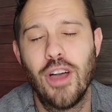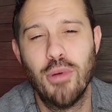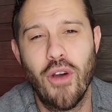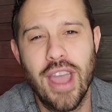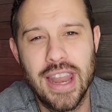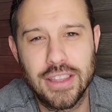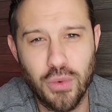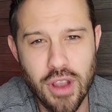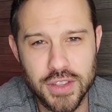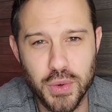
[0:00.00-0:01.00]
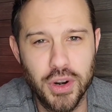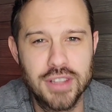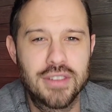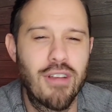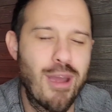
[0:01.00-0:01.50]
Claybro883 on Twitter and
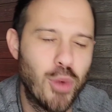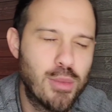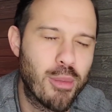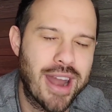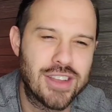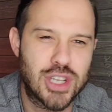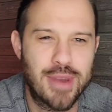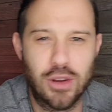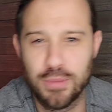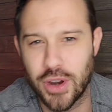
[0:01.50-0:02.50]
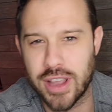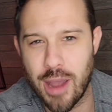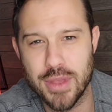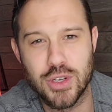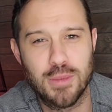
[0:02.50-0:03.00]
Instagram, Webull Binance, Gemini, Crypto.com,
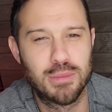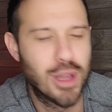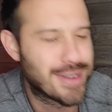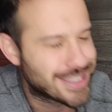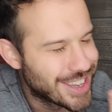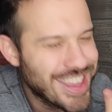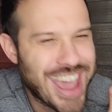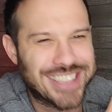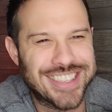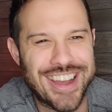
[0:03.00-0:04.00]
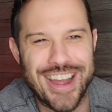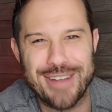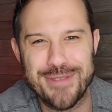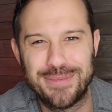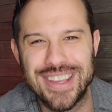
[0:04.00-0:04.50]
in the description below. And until the next
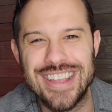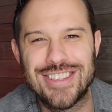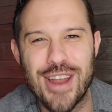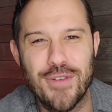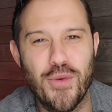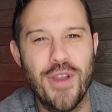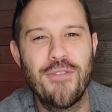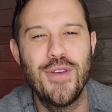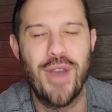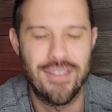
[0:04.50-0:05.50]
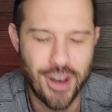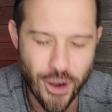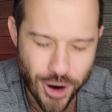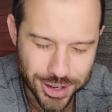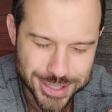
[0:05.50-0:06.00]
time, hope that each and every one of you have an
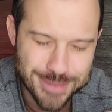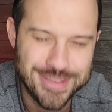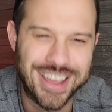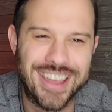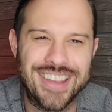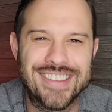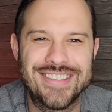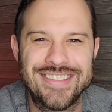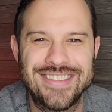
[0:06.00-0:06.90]
awesome day.